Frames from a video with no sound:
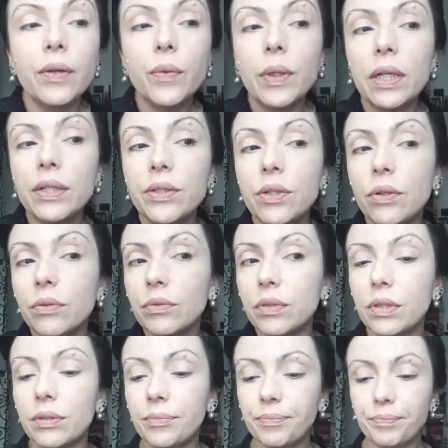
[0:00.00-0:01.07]
I really
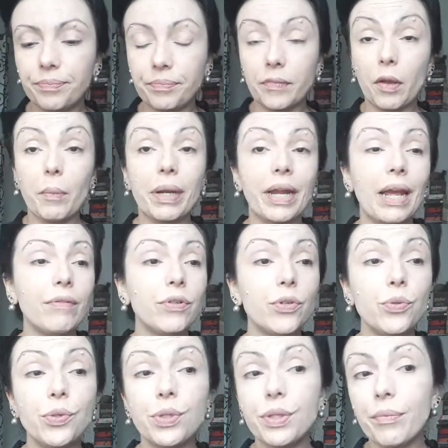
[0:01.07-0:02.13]
don't. But I have
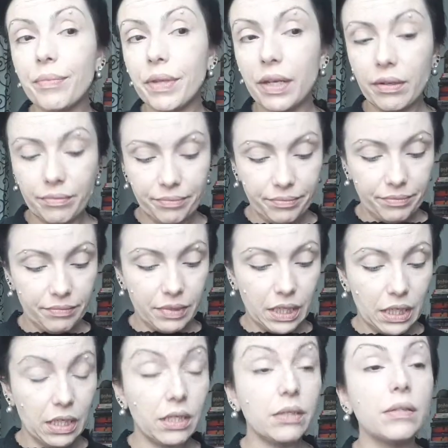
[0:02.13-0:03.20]
to do something
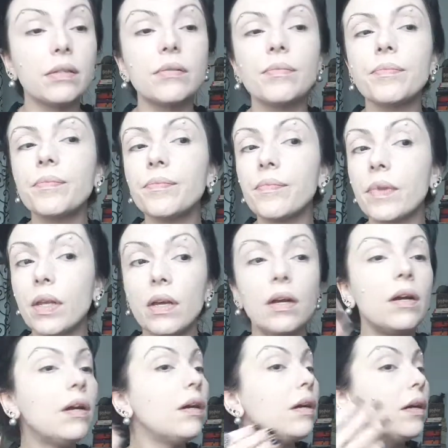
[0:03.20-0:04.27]
because
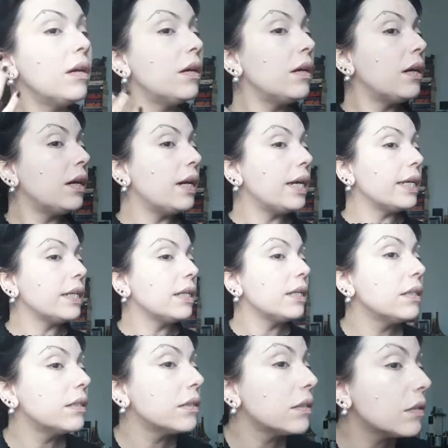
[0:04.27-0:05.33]
I
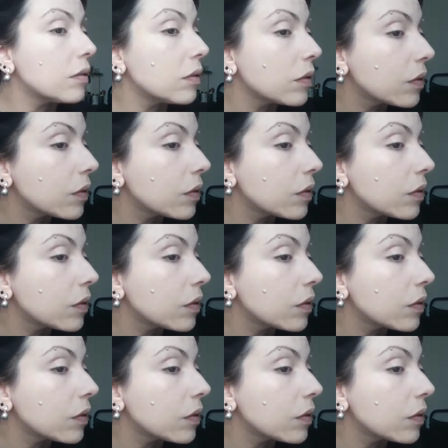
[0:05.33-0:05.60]
need